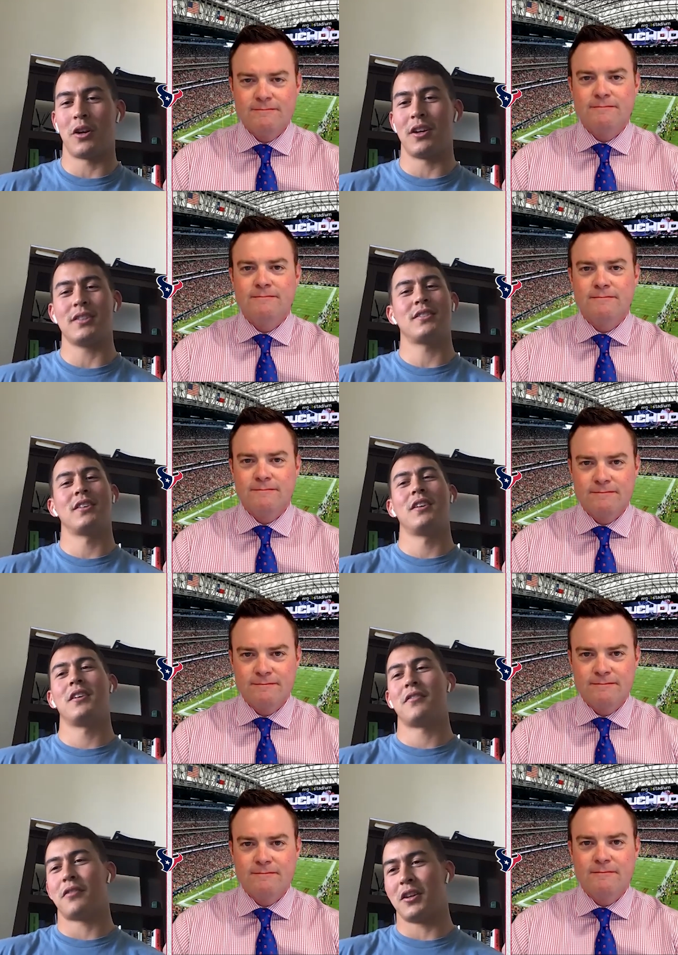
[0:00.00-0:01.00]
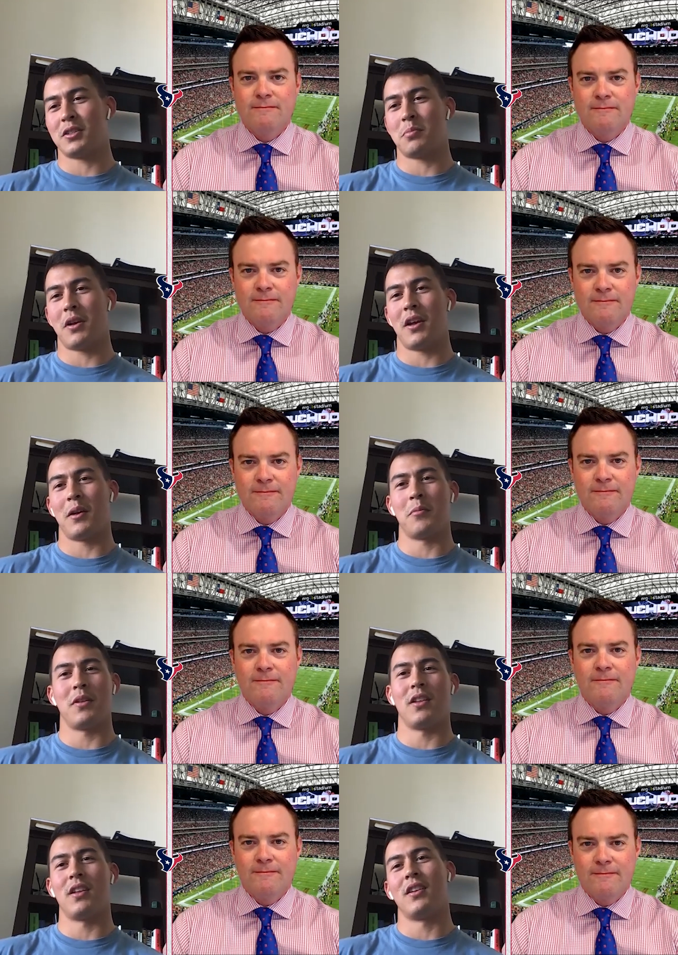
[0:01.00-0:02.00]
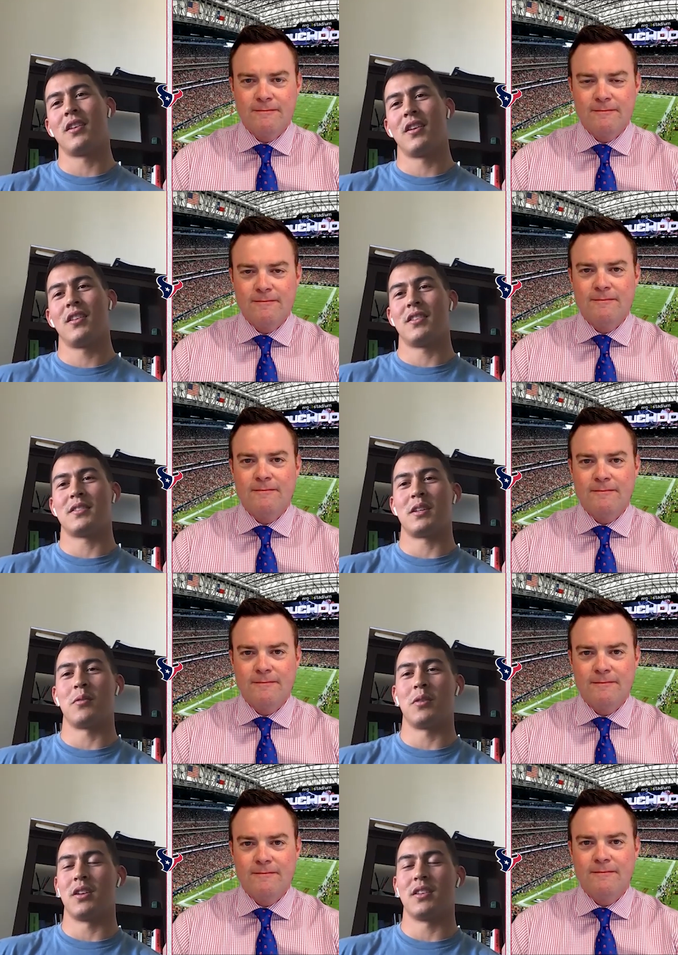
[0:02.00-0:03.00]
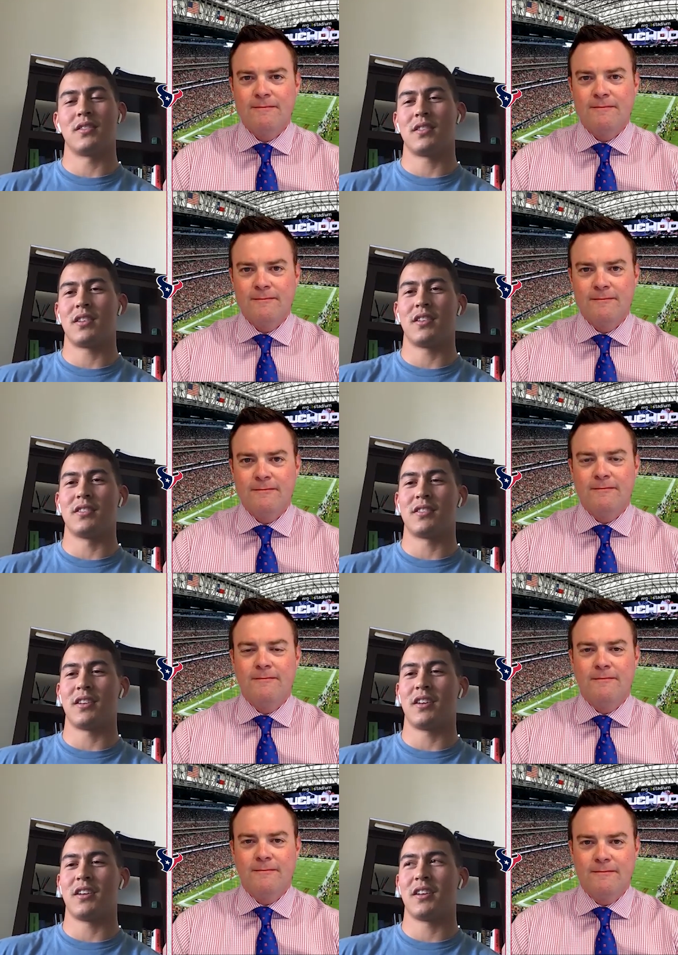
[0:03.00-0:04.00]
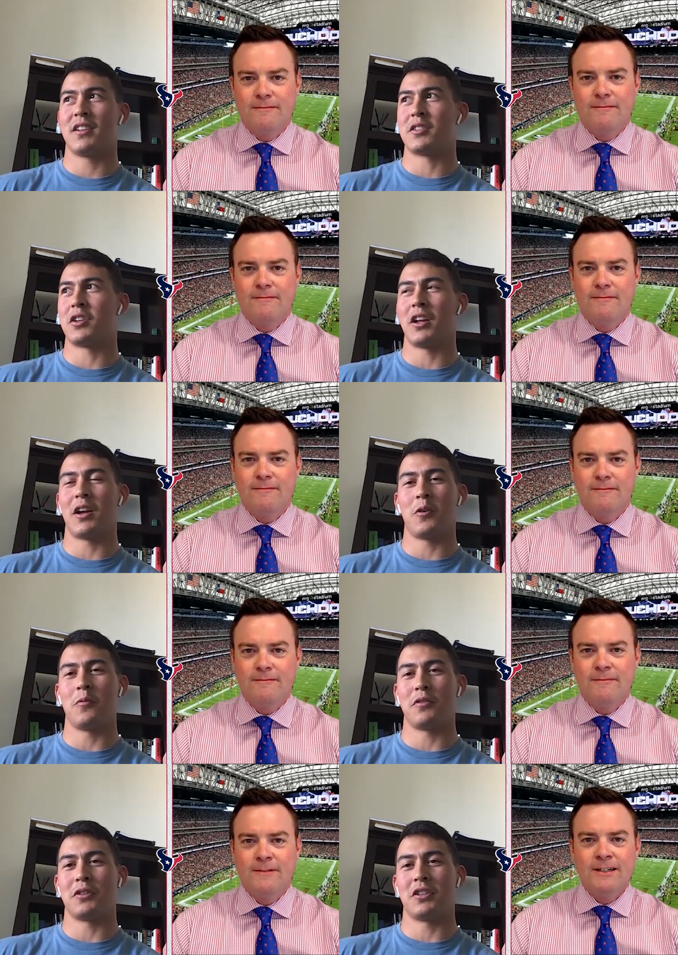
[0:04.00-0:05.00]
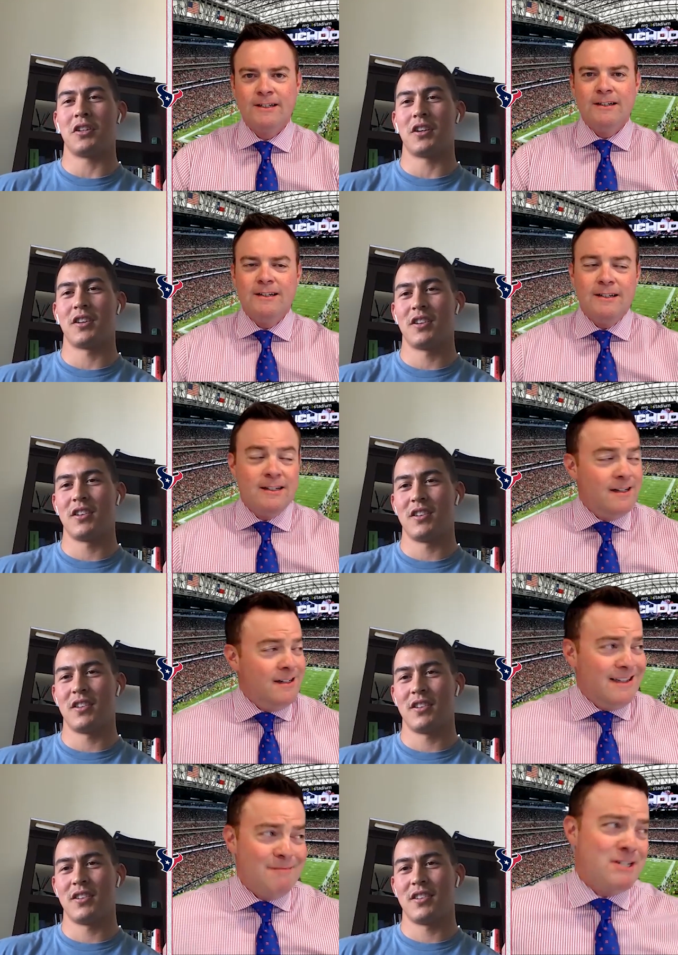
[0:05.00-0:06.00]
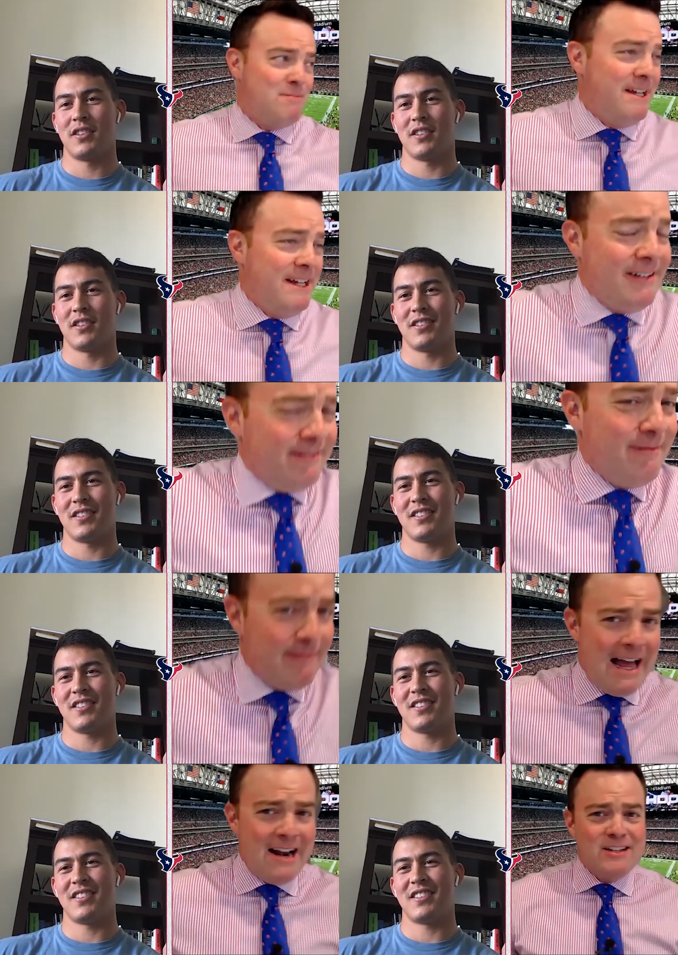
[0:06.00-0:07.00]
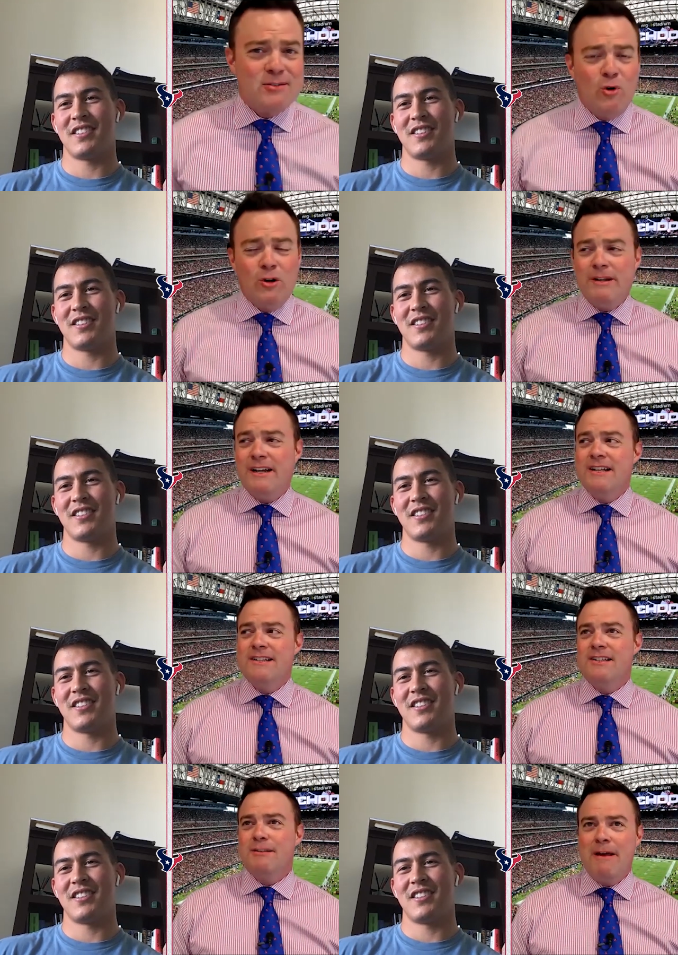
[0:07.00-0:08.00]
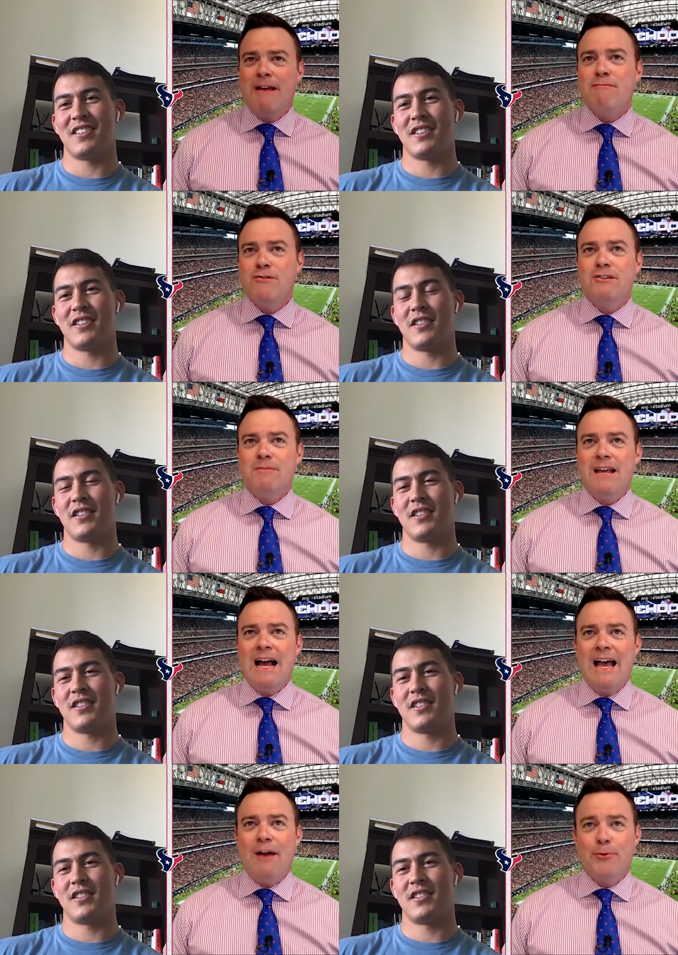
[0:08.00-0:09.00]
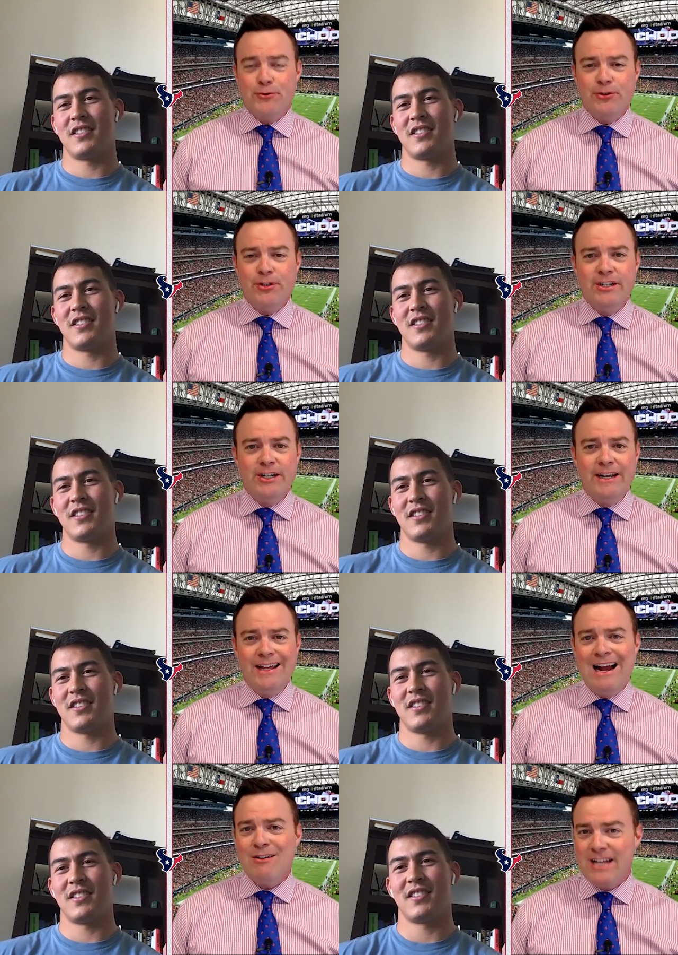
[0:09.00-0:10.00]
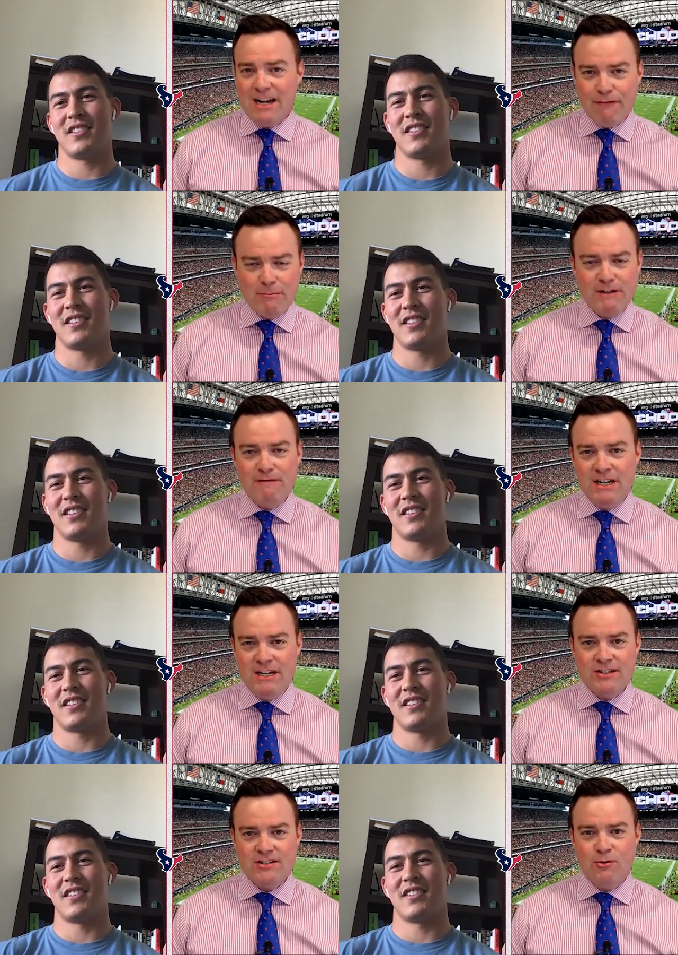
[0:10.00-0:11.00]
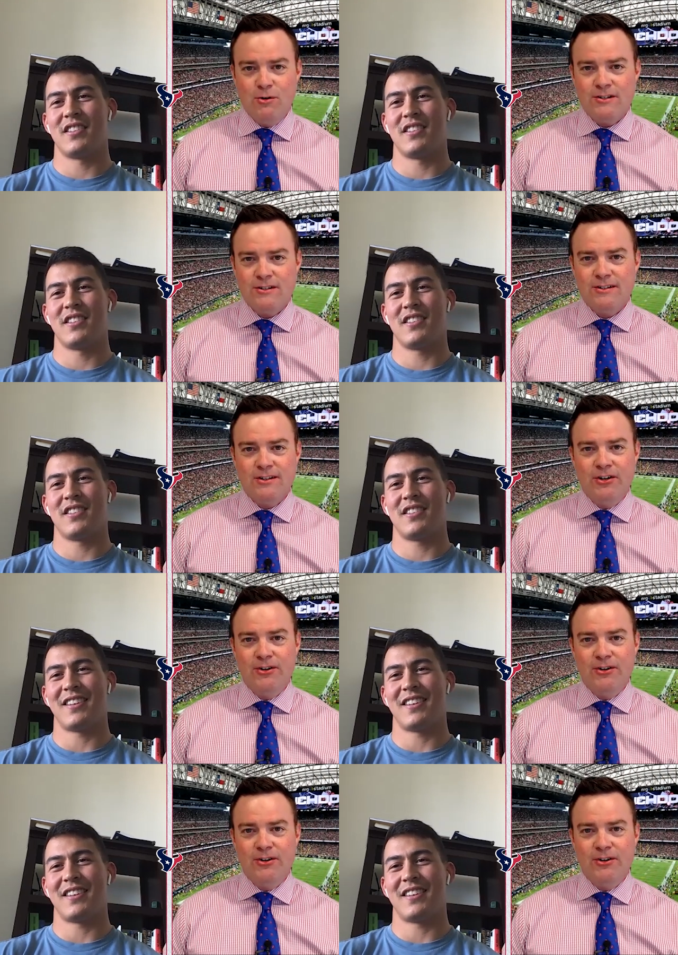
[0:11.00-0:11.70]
Speaker 1: rice, fresh Spam, and then the seaweed. It's good at home for sure.
Speaker 2: That must be out of this world, because the Spam musubi I had was really good, and I was getting it from convenience stores. So